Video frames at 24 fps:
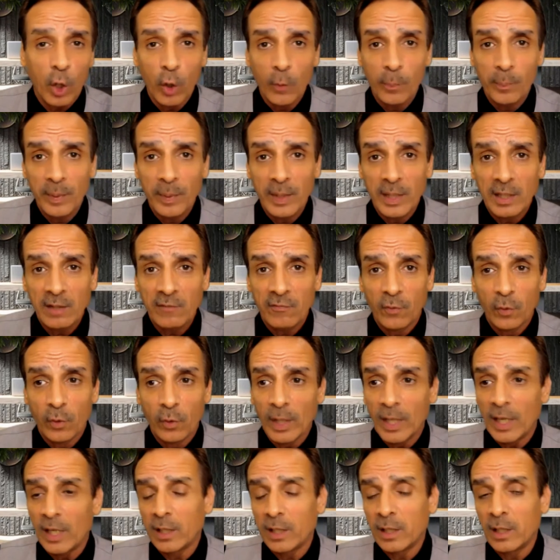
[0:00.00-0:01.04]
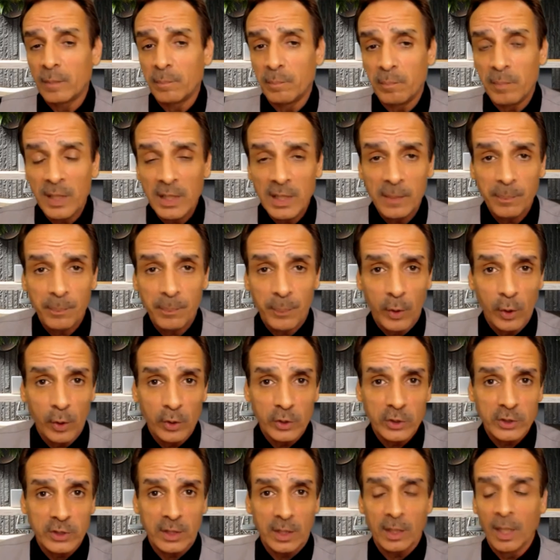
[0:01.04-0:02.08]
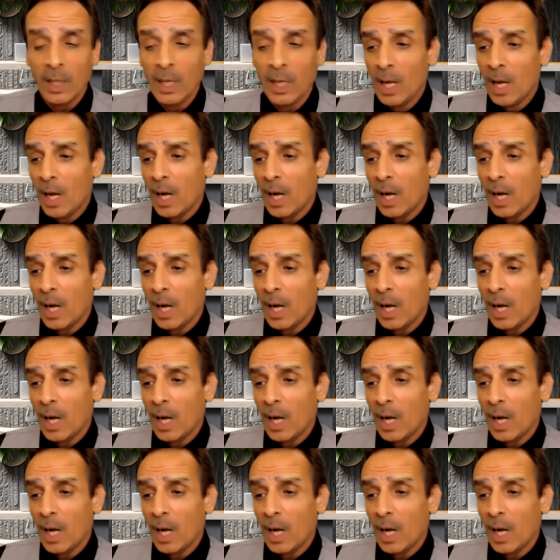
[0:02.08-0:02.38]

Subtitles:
opening for a committee person,